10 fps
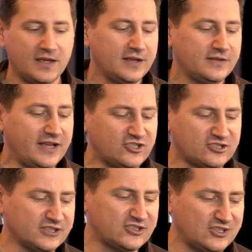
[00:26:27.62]
they
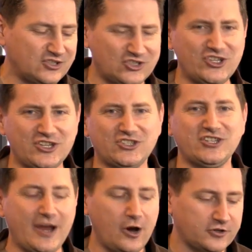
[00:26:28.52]
just listed six
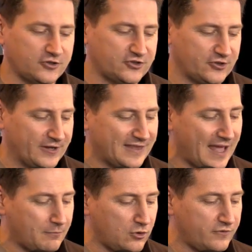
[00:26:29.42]
characters in it.
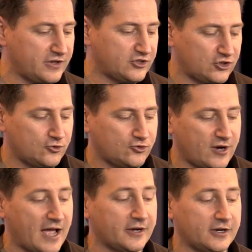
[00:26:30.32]
That movie is too
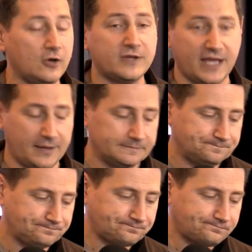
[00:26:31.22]
crowded. Okay.
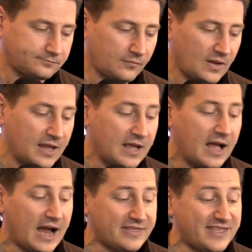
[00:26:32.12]

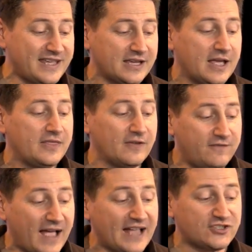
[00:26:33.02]
I think the
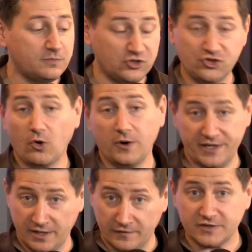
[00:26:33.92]
vast
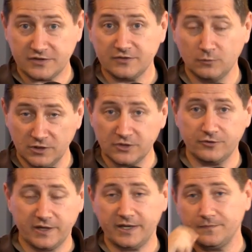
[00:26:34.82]
majority of us will
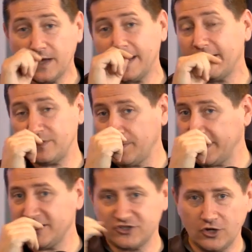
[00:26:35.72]
agree, not
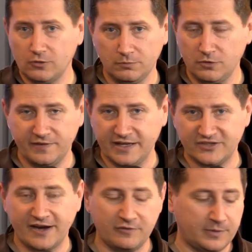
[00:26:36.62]
everybody, because no movie
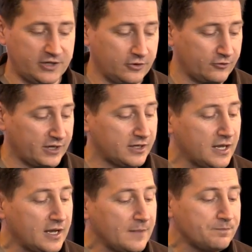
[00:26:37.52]
gets everybody agreeing,
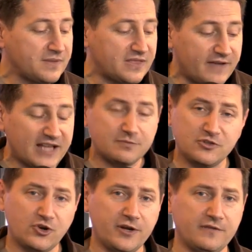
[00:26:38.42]
but the vast
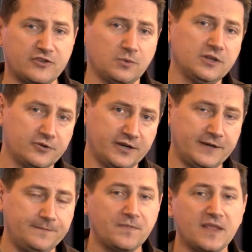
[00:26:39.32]
majority of us will
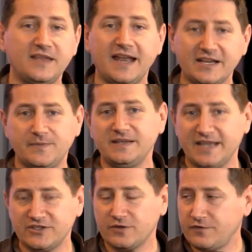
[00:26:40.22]
agree that X Men
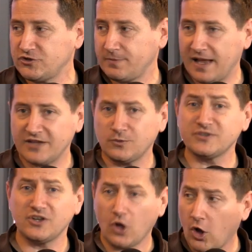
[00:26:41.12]
Days of Future Past
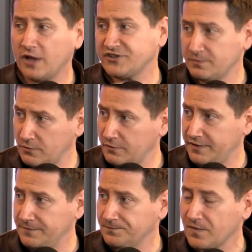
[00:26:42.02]
was an awesome
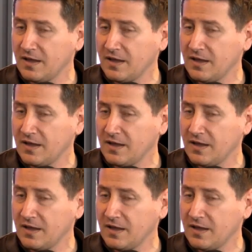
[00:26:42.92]
movie